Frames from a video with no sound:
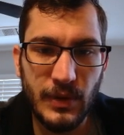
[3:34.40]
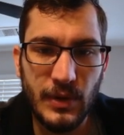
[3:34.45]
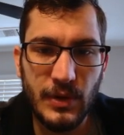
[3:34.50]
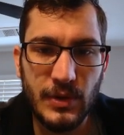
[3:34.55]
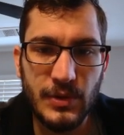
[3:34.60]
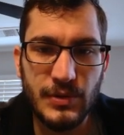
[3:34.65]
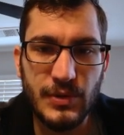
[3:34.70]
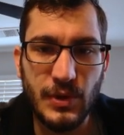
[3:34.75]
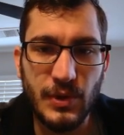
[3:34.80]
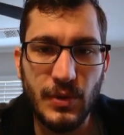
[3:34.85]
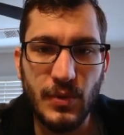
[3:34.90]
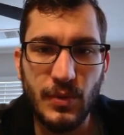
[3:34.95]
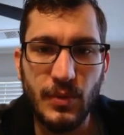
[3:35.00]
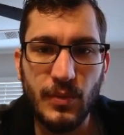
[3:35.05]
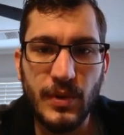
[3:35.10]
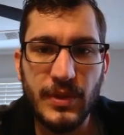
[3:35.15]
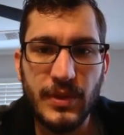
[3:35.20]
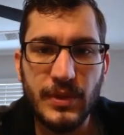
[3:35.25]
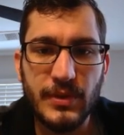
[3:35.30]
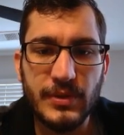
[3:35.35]
So
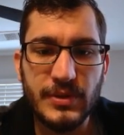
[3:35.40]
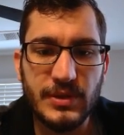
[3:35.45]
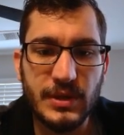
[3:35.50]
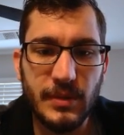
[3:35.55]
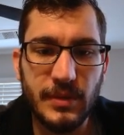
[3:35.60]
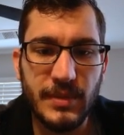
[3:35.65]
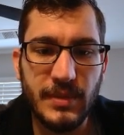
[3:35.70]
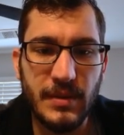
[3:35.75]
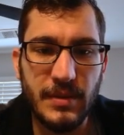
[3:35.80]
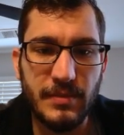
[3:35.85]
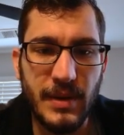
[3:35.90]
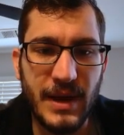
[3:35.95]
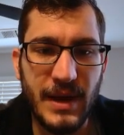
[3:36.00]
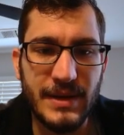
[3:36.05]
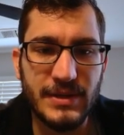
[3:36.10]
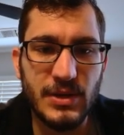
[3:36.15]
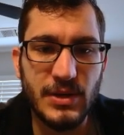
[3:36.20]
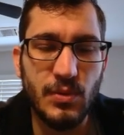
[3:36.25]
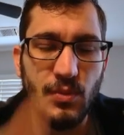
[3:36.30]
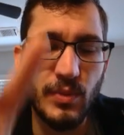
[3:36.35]
with our subnet
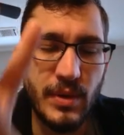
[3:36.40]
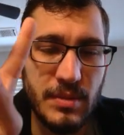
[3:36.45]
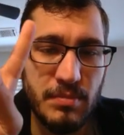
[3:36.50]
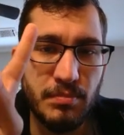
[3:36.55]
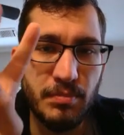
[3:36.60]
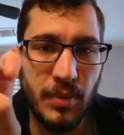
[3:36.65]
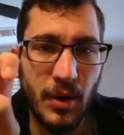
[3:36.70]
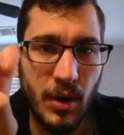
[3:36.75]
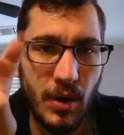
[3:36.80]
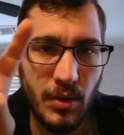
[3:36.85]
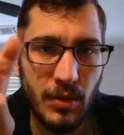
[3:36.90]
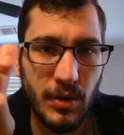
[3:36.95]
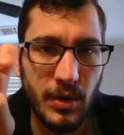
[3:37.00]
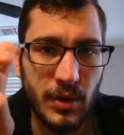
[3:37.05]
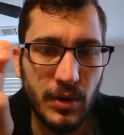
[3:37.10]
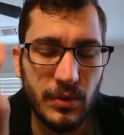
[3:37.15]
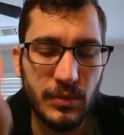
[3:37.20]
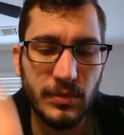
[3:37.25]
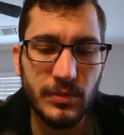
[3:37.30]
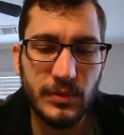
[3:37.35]
mask, we
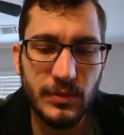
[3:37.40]
borrow